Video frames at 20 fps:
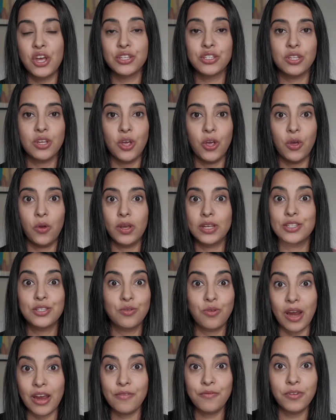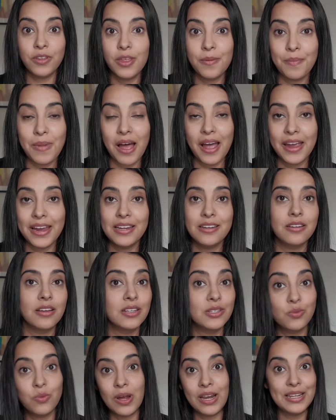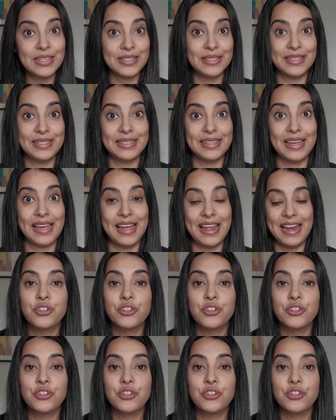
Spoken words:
So it's great for the mind as well as the skin.